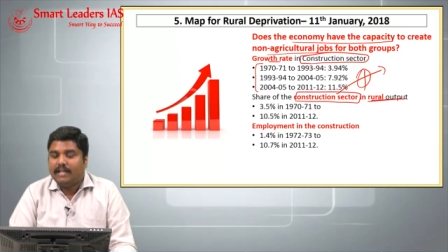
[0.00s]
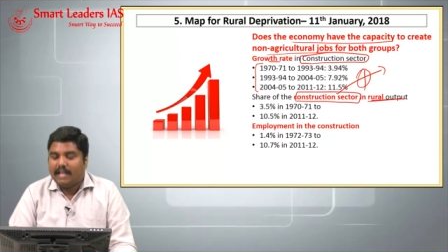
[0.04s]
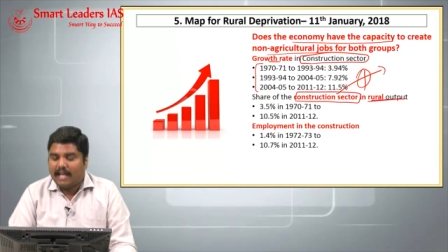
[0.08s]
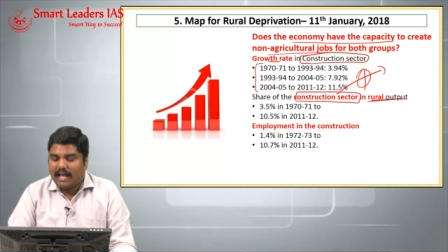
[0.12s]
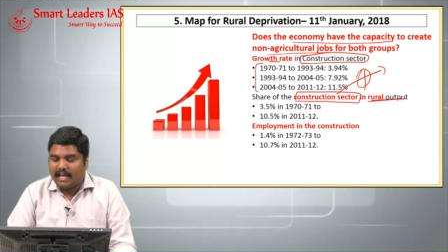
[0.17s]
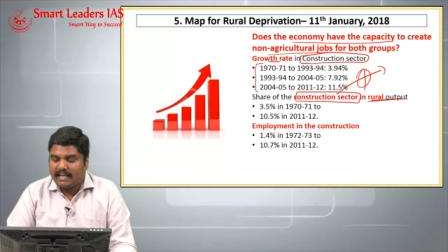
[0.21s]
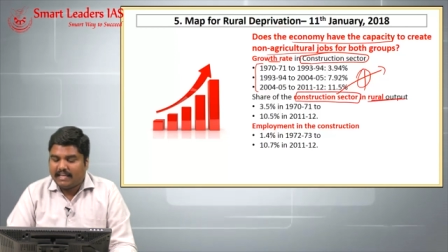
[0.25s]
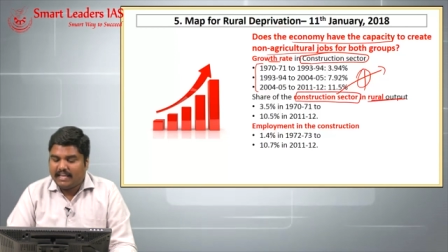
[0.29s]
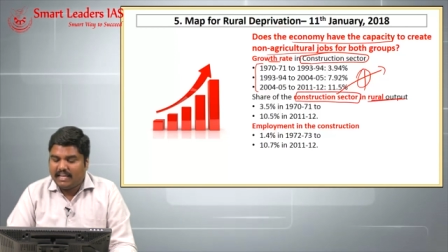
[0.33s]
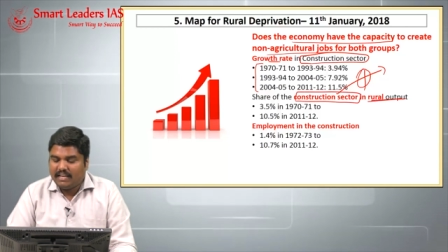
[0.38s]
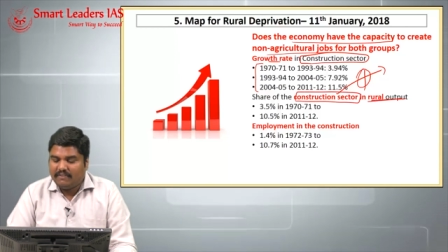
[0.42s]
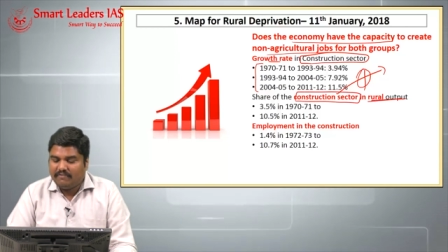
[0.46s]

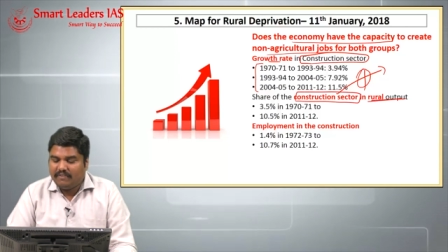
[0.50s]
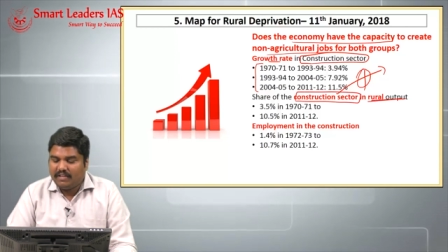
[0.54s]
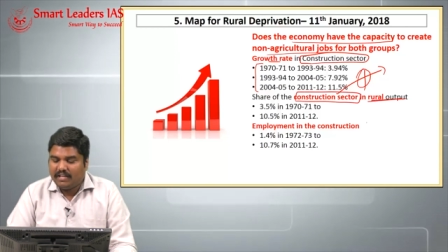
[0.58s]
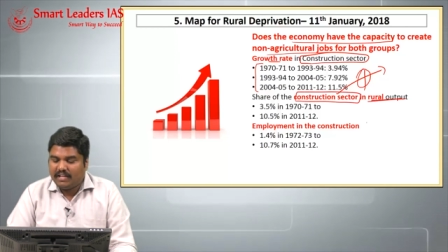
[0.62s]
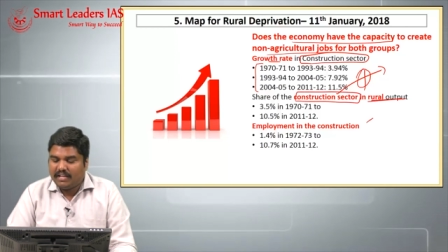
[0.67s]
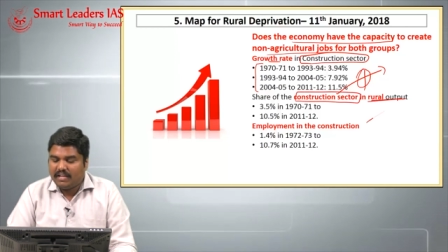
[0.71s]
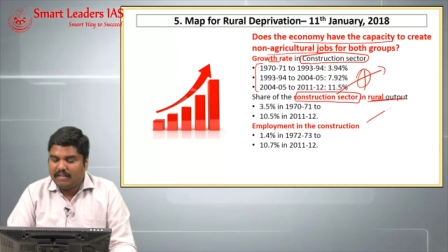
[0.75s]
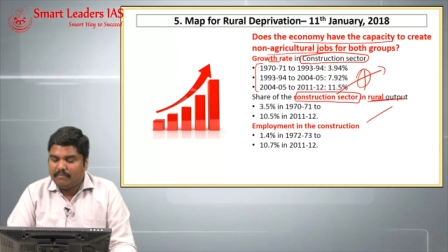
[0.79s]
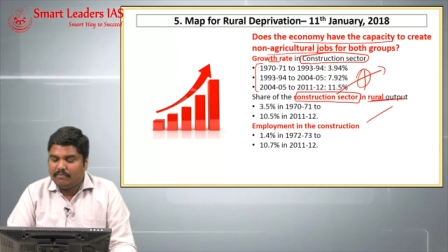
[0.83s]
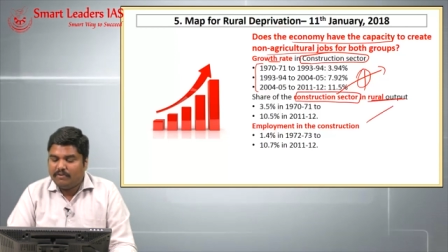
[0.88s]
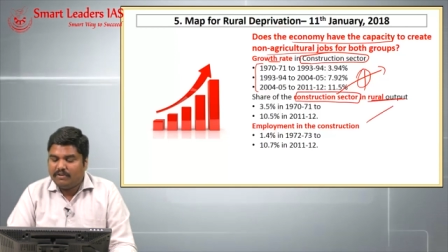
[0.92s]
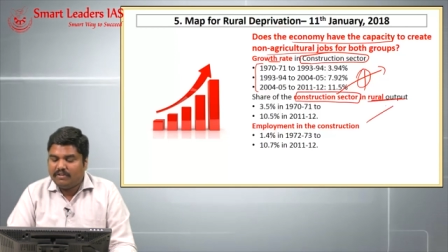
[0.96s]
again we are
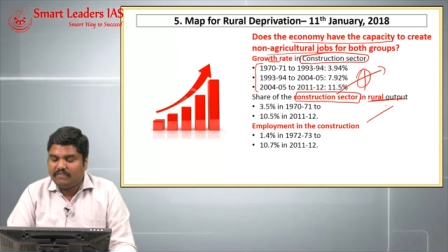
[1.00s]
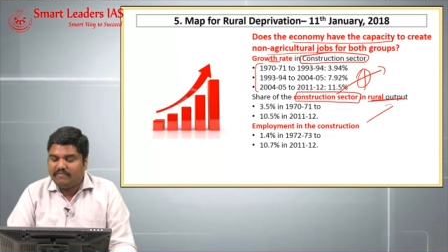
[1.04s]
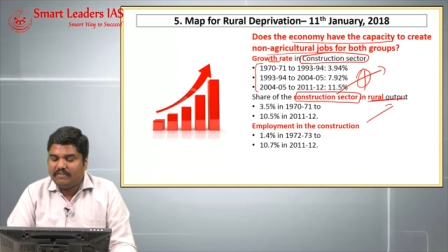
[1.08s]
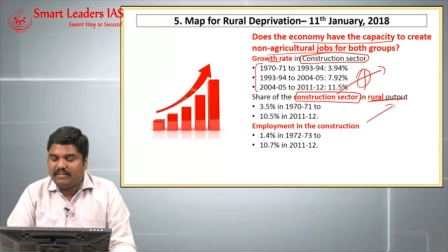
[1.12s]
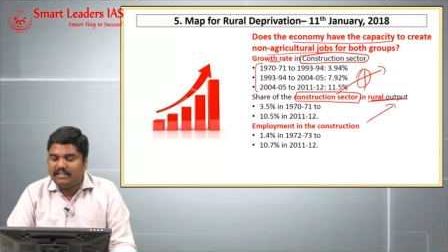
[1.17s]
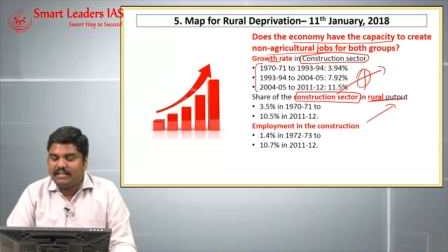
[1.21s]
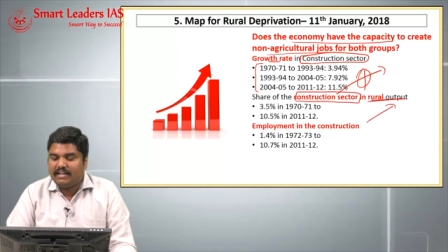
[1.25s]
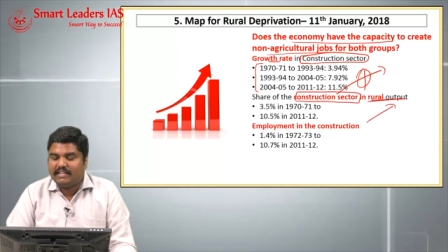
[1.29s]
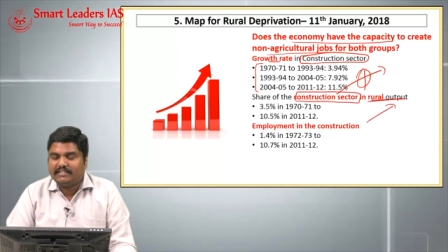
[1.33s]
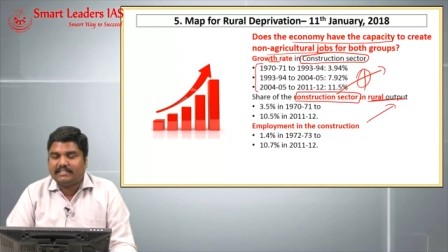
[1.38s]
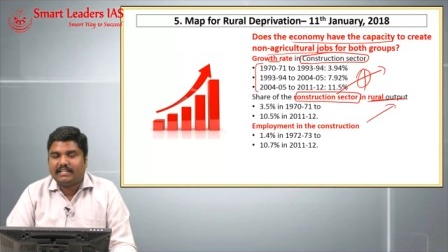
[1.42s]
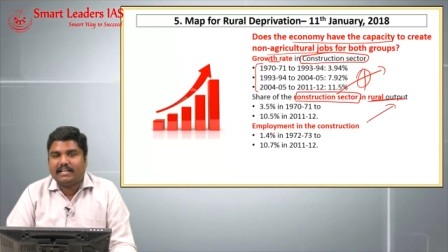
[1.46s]
able to
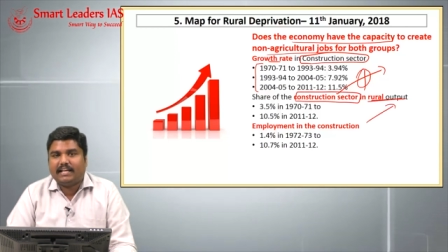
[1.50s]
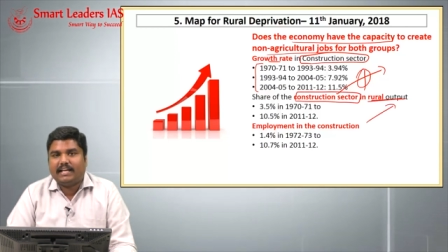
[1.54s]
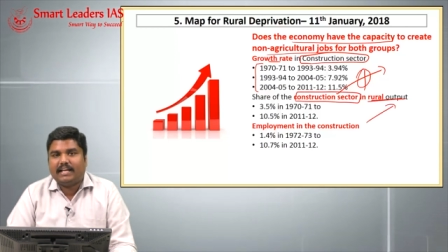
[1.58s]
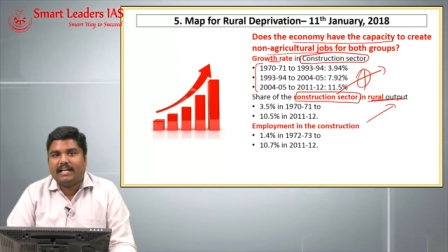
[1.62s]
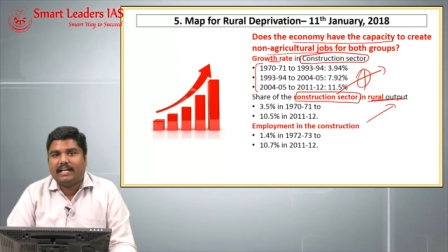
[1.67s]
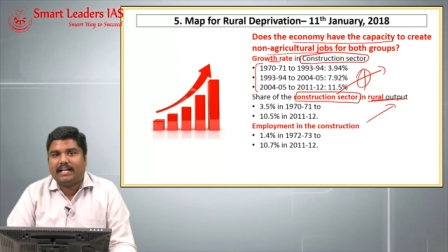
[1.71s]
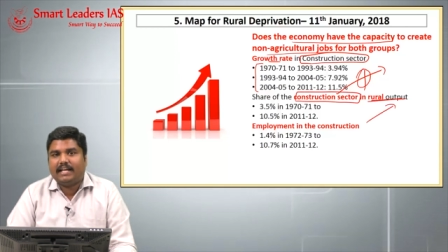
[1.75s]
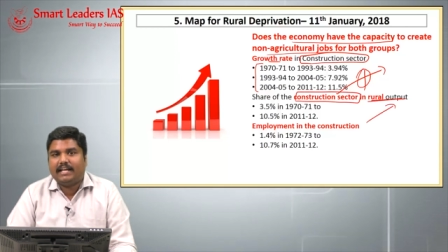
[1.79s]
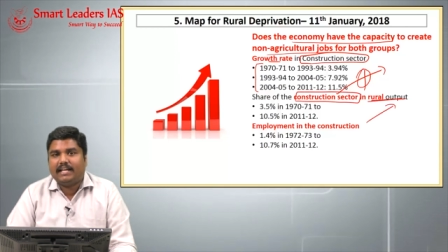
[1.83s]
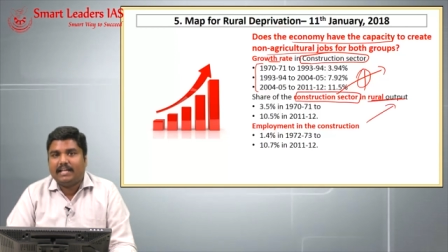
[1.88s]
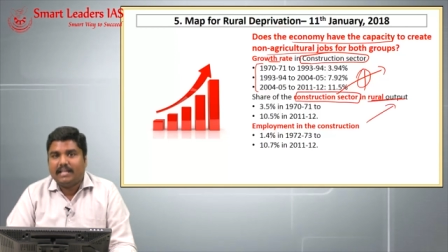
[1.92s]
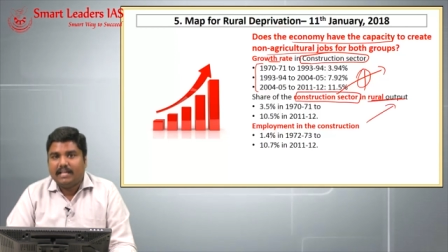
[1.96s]
witness
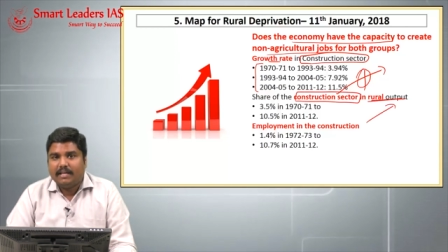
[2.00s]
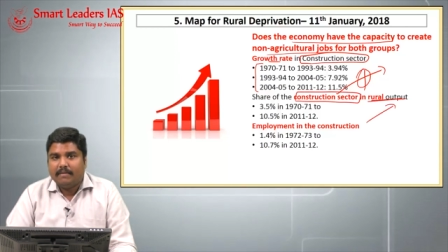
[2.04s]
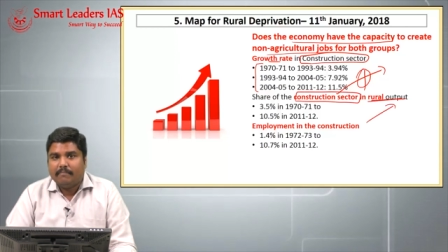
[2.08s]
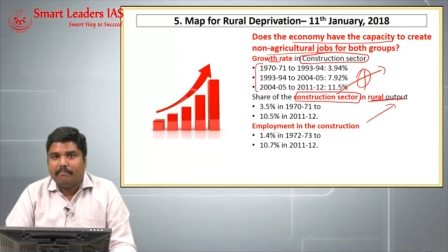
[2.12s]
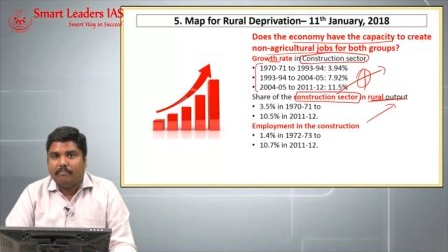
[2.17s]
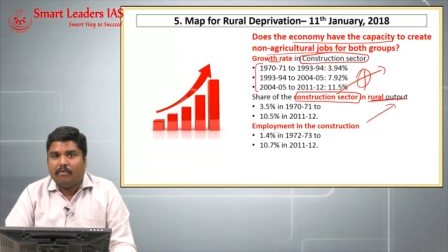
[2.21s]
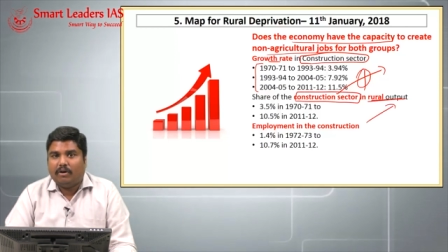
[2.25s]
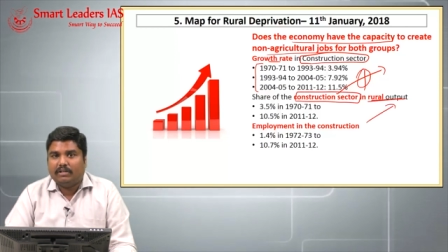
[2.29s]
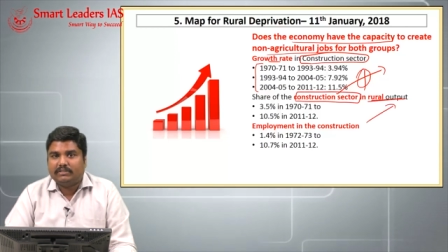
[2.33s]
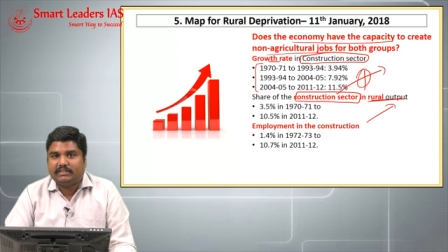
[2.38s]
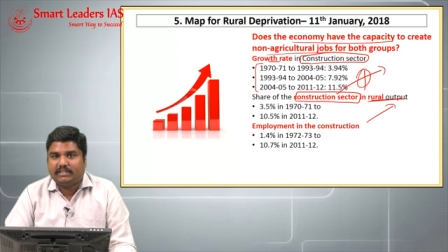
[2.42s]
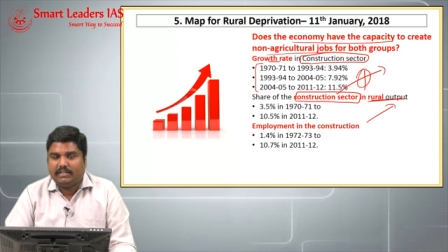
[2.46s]
a
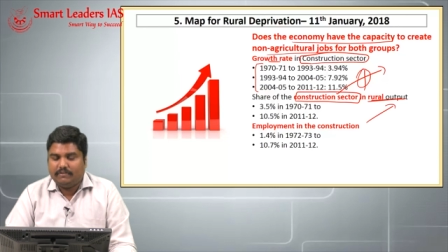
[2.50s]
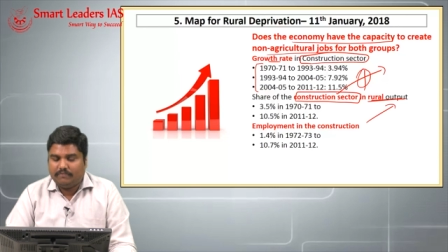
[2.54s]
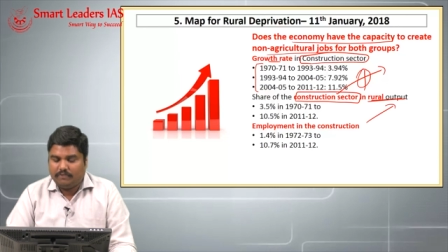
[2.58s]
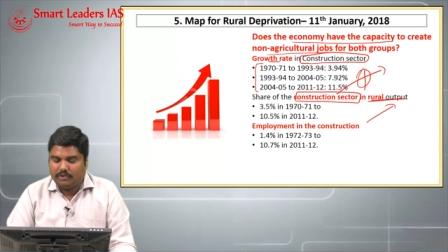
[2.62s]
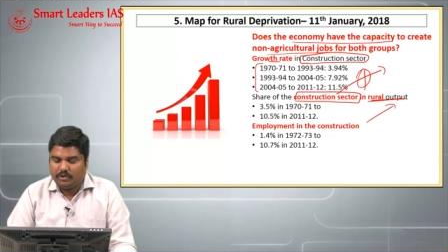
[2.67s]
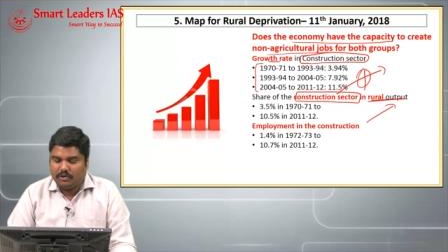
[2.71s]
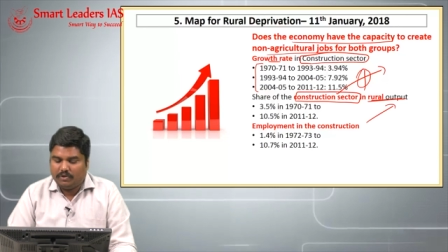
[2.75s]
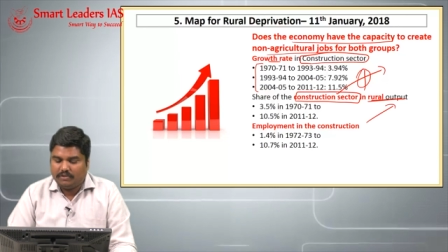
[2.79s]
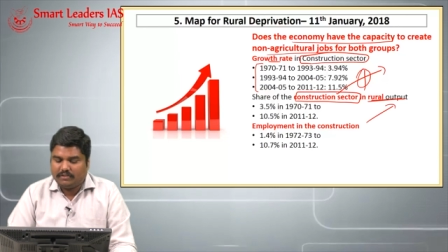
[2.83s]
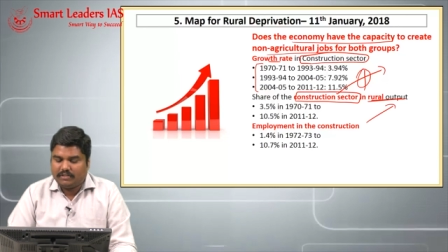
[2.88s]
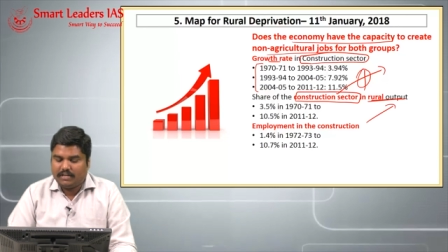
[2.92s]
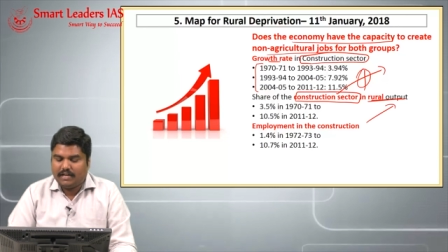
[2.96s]
positive
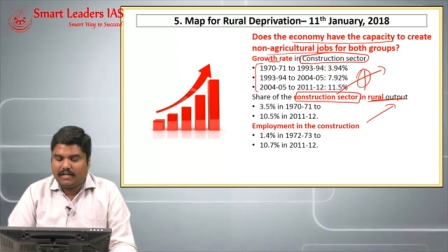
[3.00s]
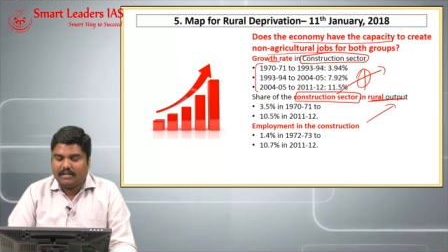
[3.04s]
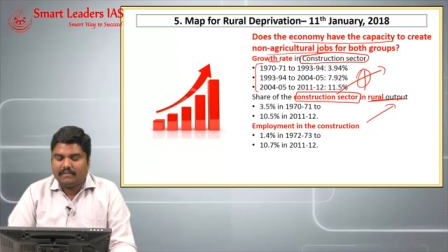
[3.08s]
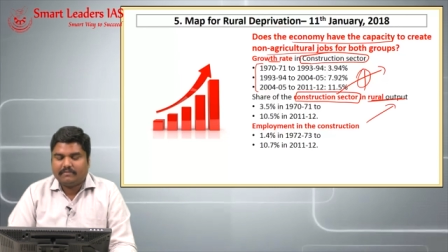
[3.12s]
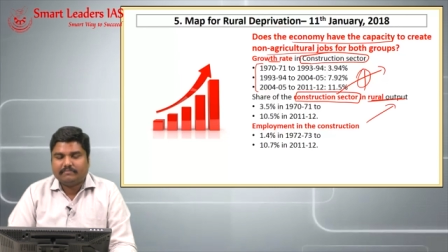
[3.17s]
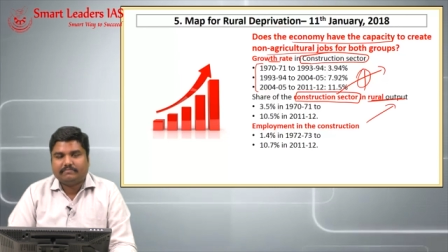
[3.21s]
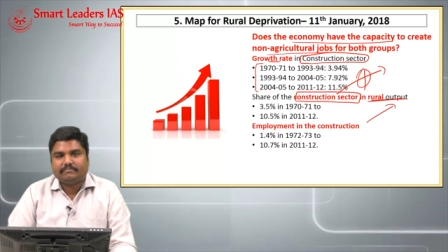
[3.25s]
growth rate